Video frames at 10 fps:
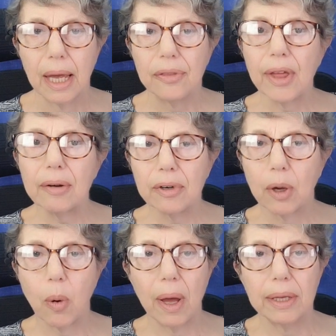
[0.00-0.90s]
that
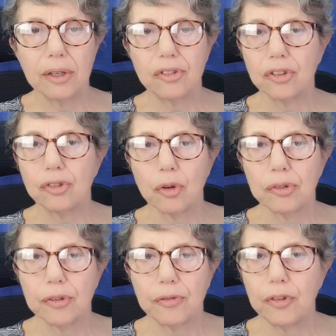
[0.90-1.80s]
requires the
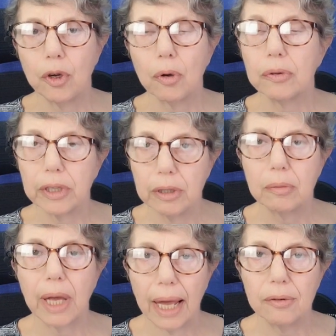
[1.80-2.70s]
sort of fury you
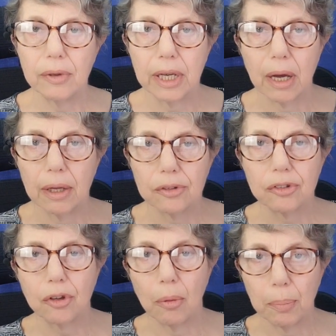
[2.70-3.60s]
can regard
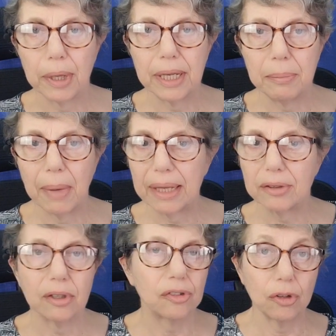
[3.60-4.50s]
as complete
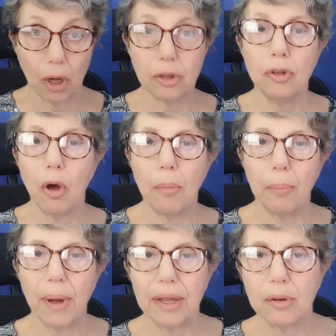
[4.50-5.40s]
madness.
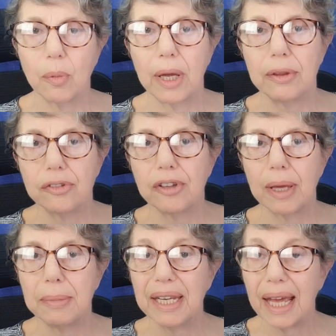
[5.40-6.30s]
Not, by the way, that
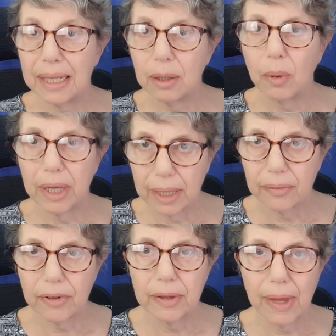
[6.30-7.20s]
I'm in any way
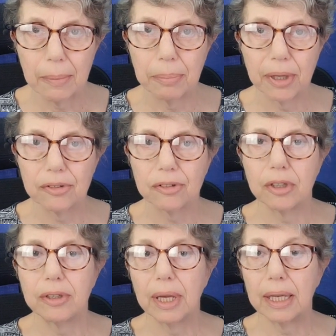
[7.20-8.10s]
giving that
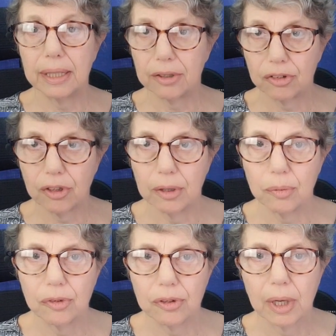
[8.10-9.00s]
bastard an
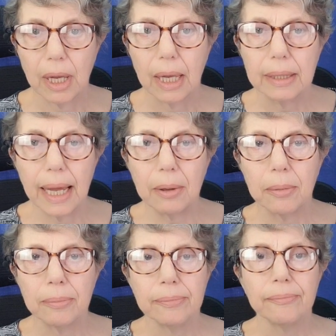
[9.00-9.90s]
excuse. Now,
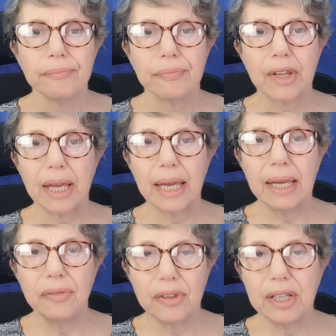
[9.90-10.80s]

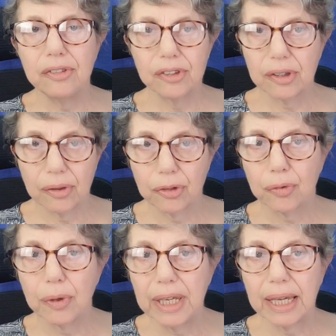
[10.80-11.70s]
in these
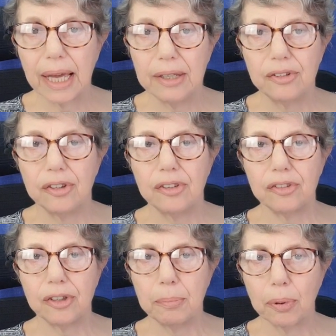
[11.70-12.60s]
3 cases,
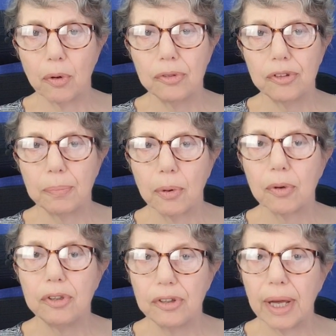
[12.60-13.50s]
it's important to
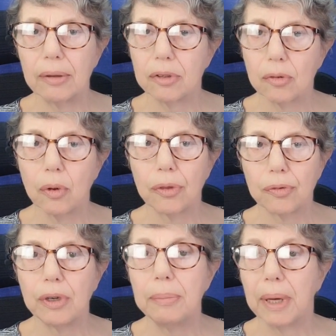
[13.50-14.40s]
point out that all
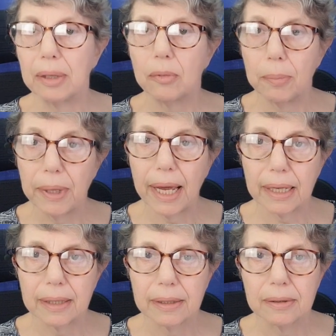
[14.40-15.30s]
3 men were
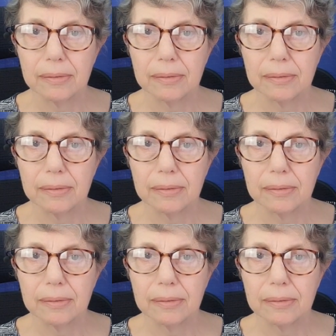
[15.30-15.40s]
black.